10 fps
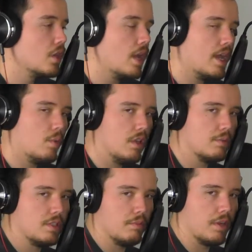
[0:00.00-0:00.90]
hi,
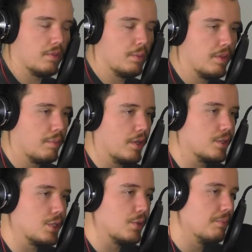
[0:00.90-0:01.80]
welcome to Marvel Month Part
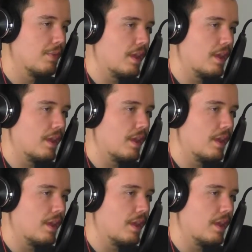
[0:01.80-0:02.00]
2.